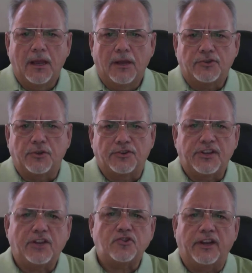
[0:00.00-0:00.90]
So
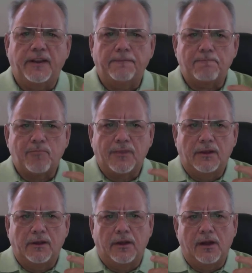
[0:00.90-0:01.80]
essentially,
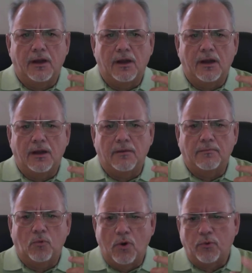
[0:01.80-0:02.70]

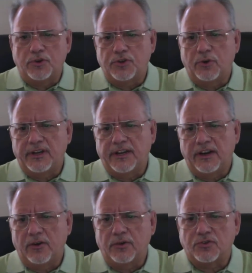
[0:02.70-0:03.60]
what we're doing
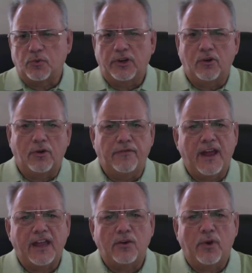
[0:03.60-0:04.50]
here is we are
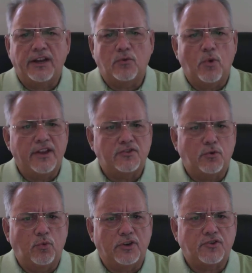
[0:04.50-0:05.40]
evaluating ways
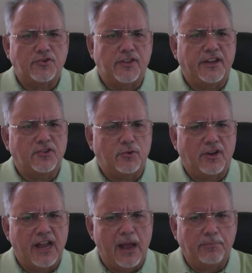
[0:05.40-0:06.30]
in which things are
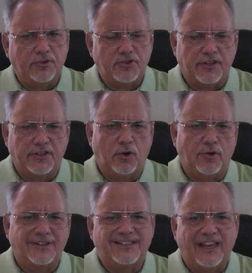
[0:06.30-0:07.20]
accomplished in the
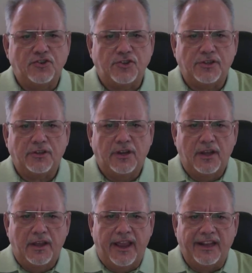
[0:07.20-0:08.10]
organization
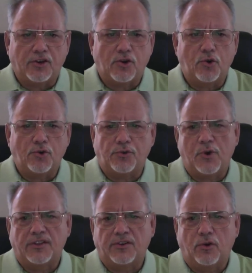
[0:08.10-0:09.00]
and occur
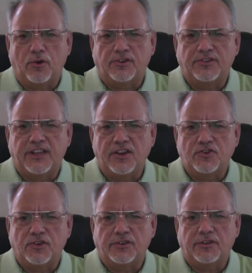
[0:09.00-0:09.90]
throughout the
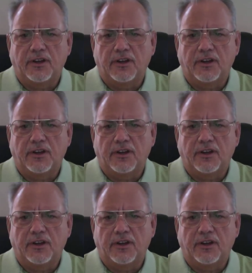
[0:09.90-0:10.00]
organization,